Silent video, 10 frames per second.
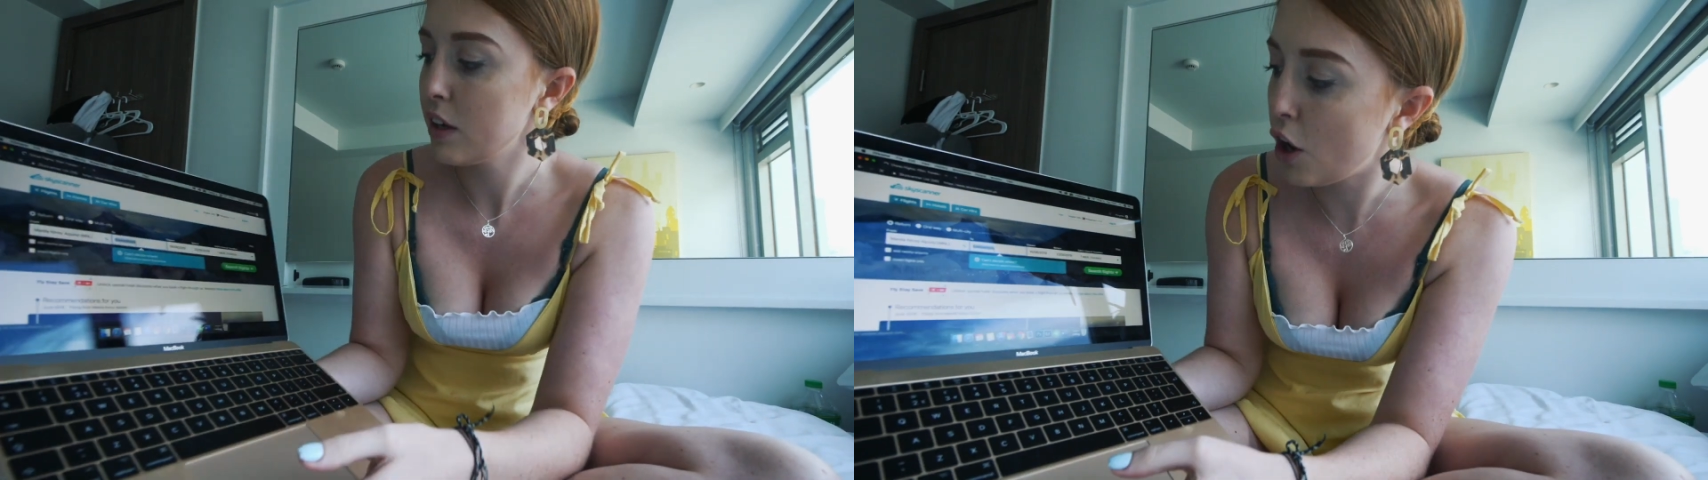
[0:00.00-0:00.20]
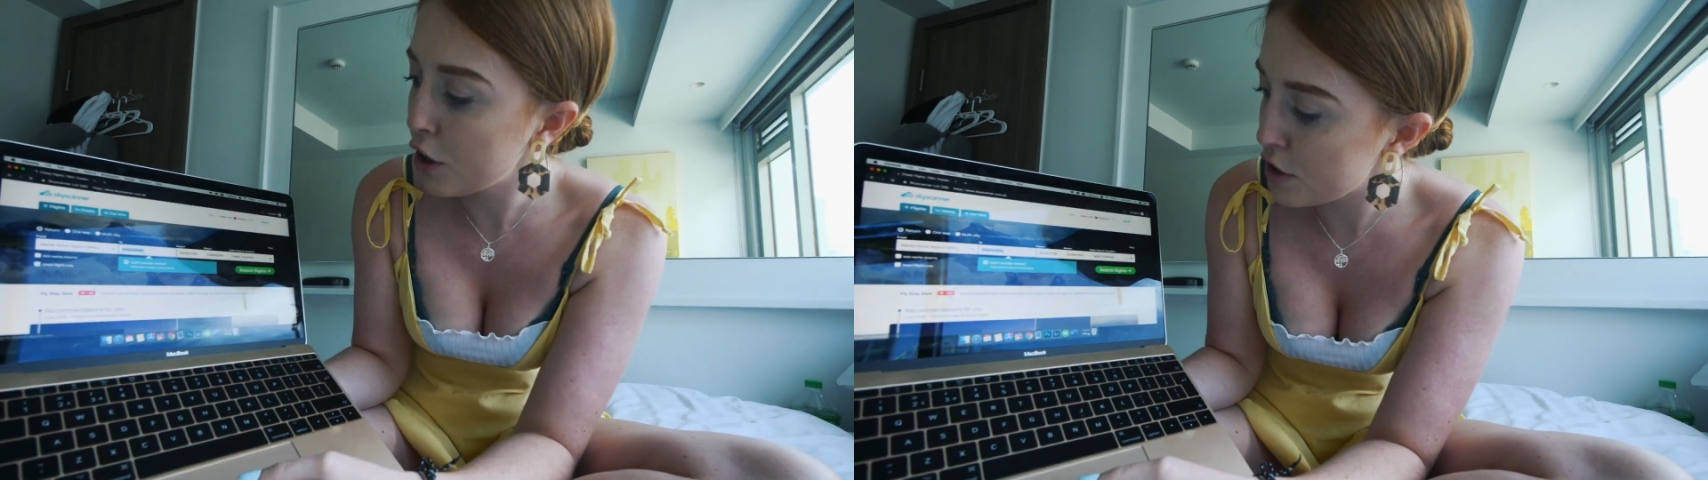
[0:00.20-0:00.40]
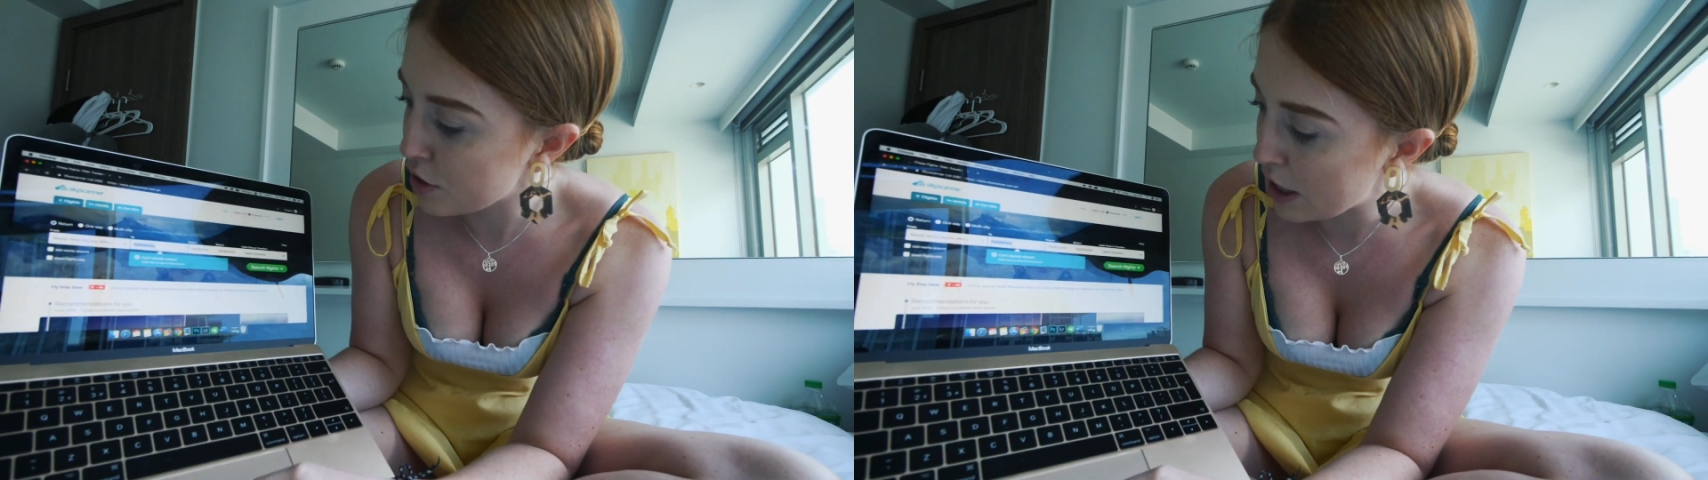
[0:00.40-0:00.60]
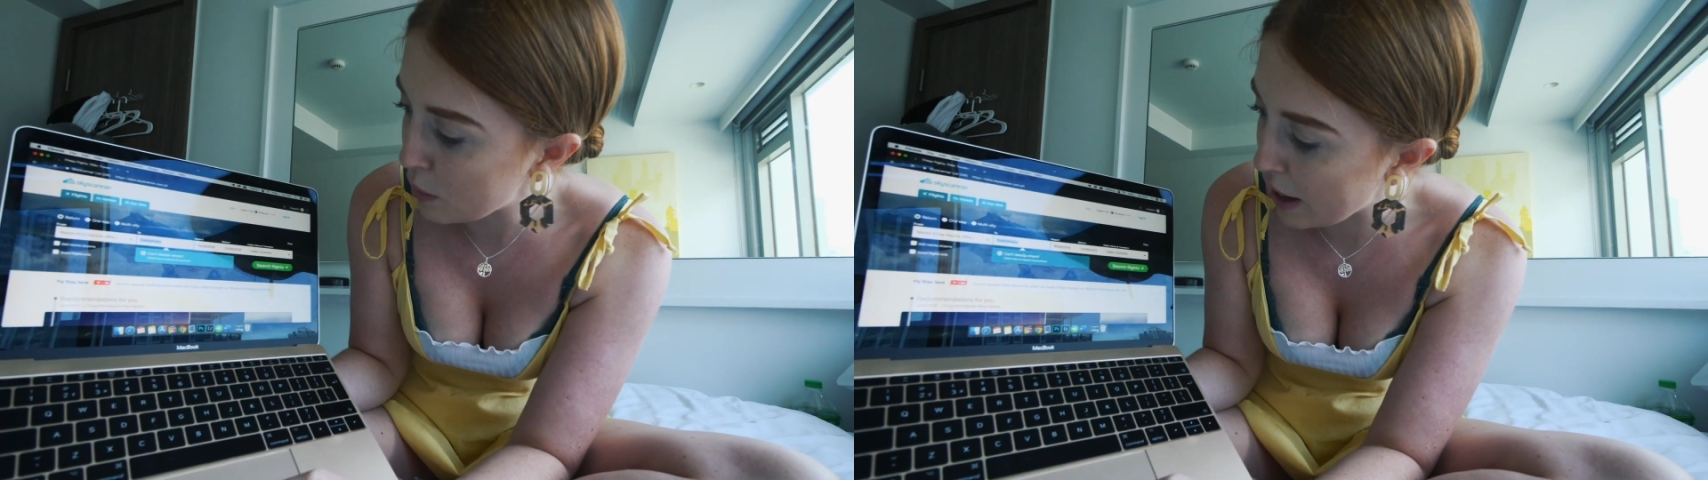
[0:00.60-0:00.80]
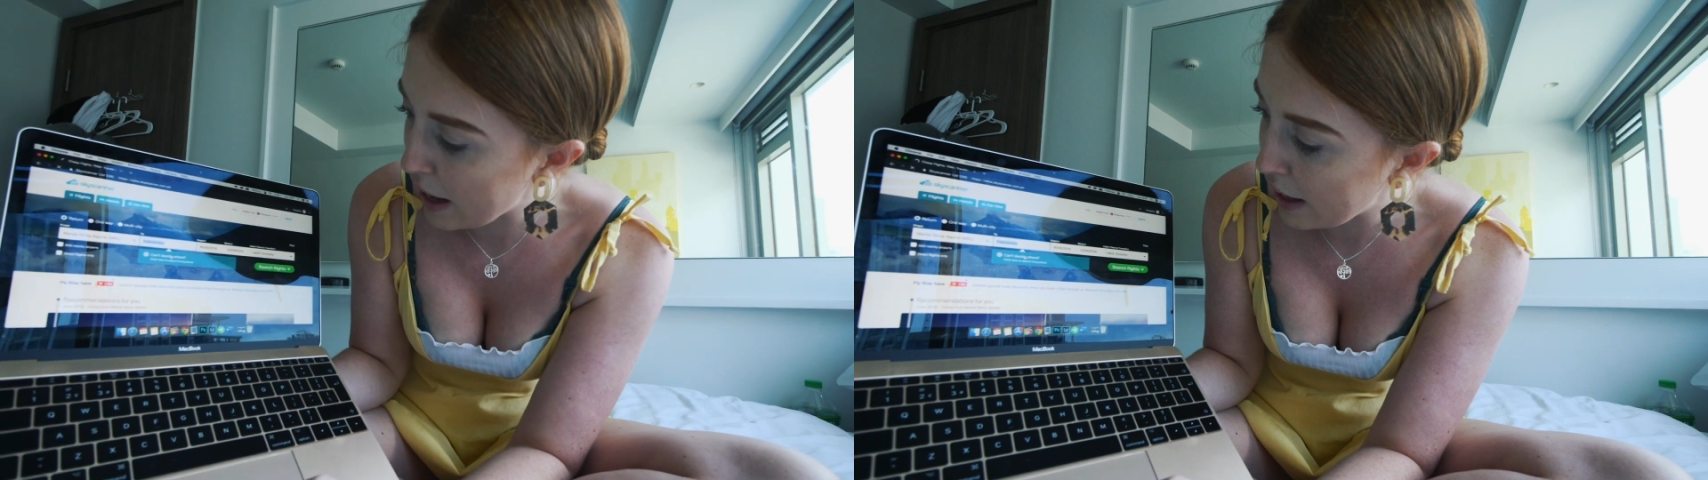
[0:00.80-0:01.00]
can't decide
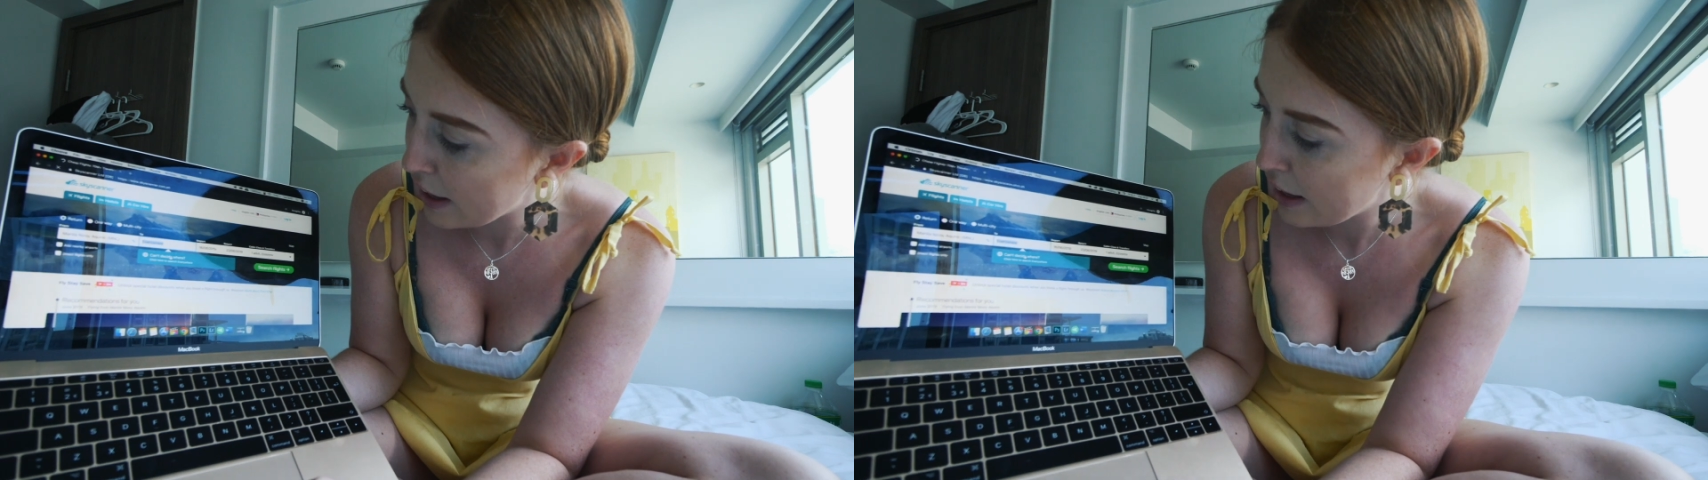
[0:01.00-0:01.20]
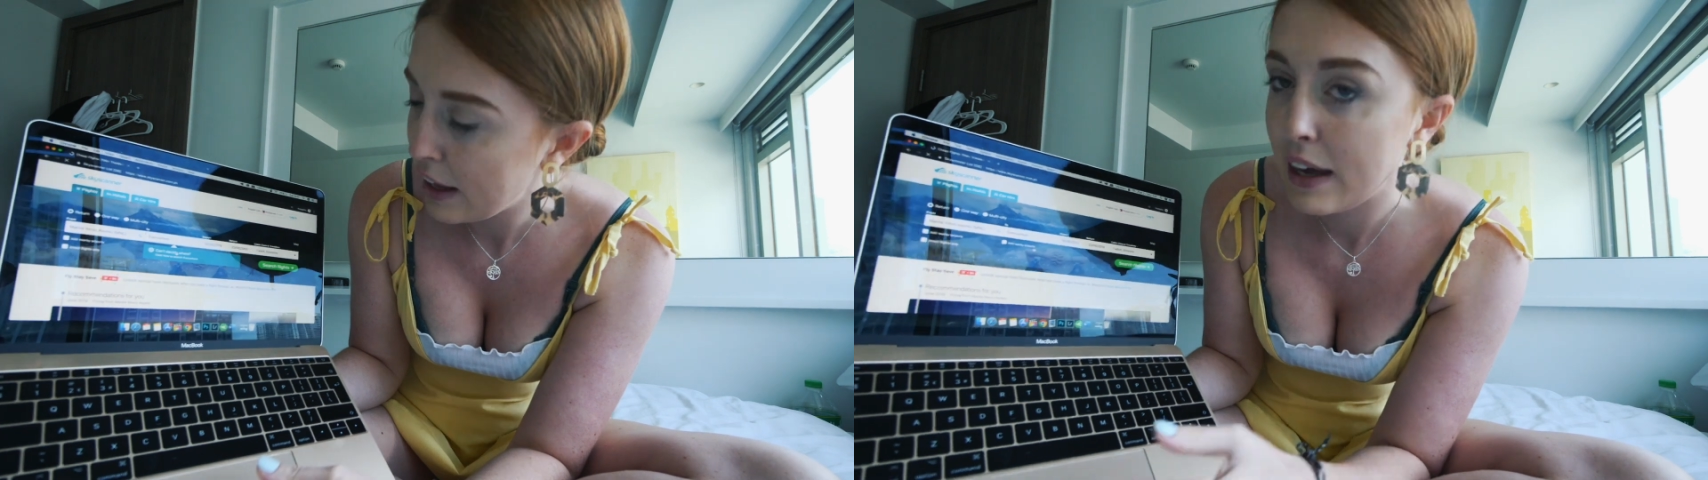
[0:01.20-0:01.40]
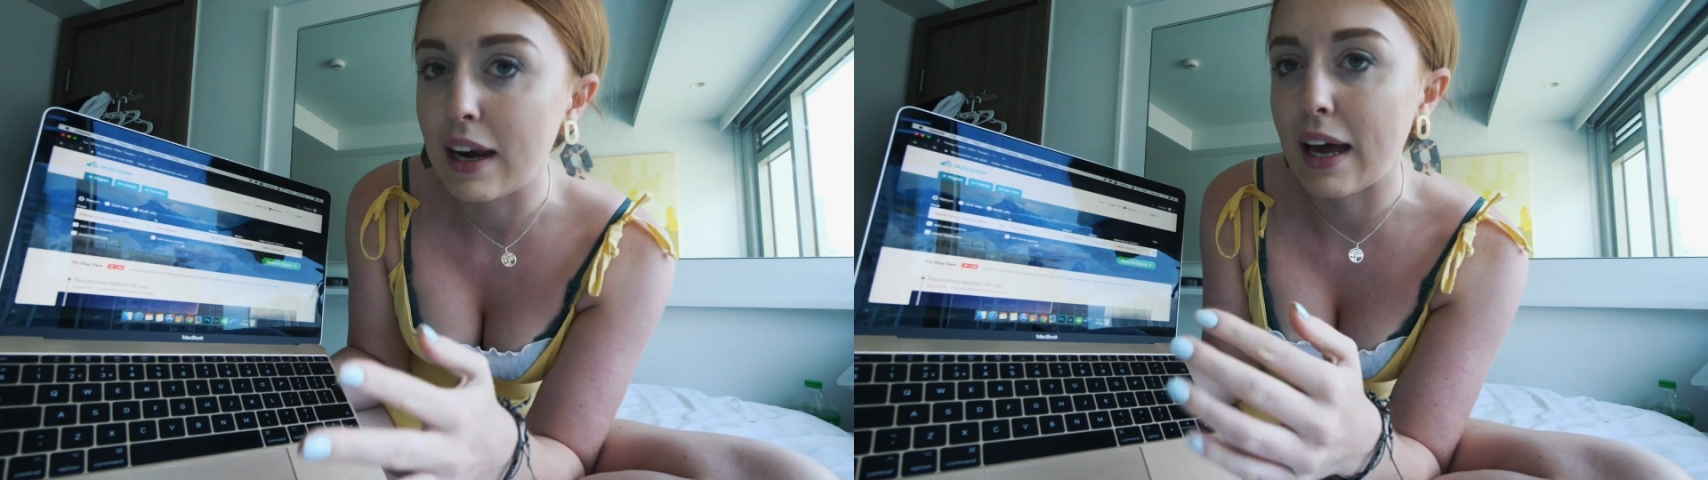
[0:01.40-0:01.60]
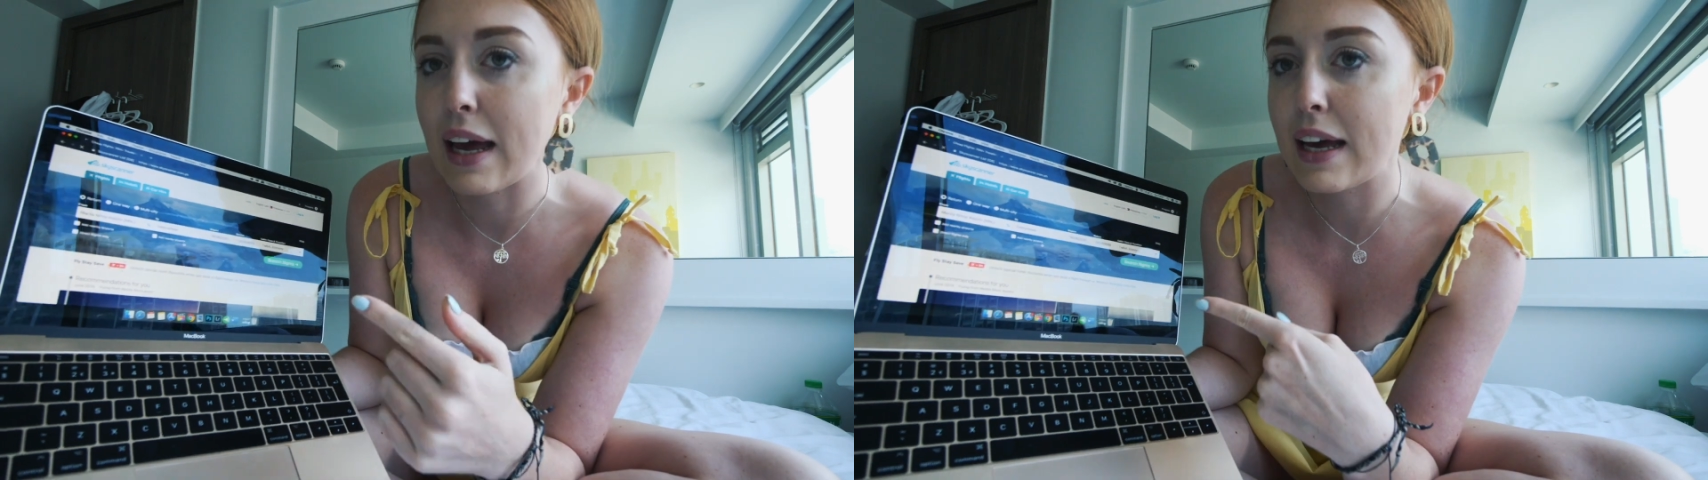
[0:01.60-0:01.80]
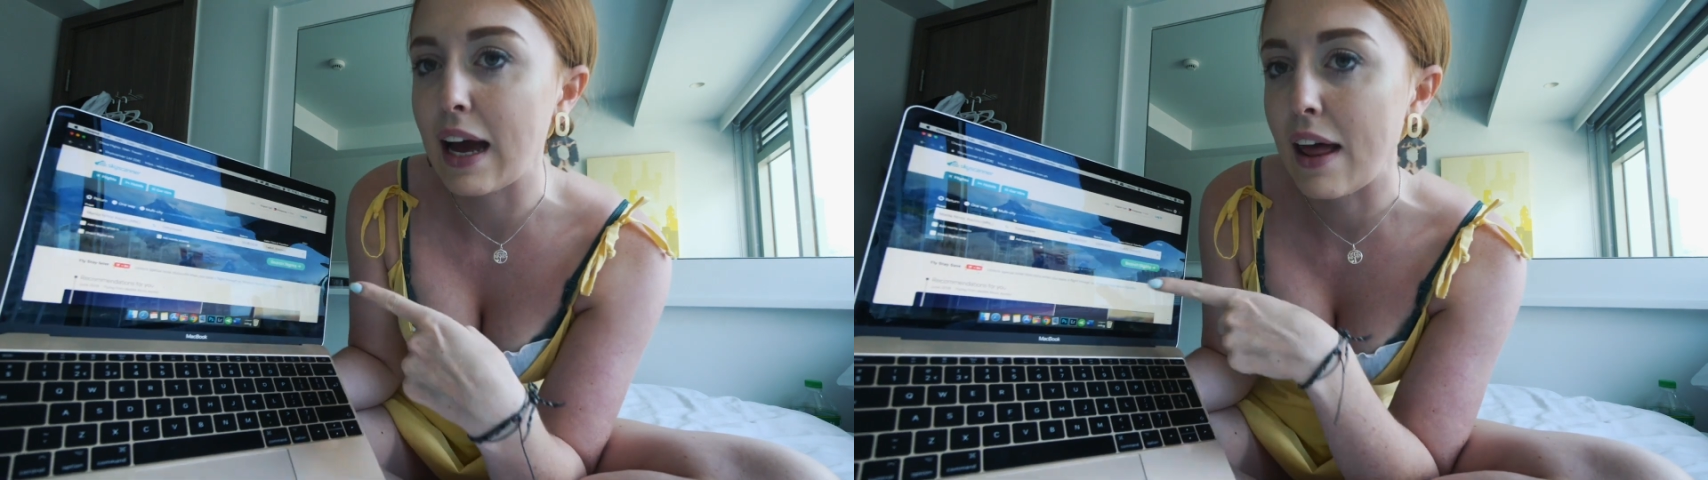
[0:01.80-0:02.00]
where, click,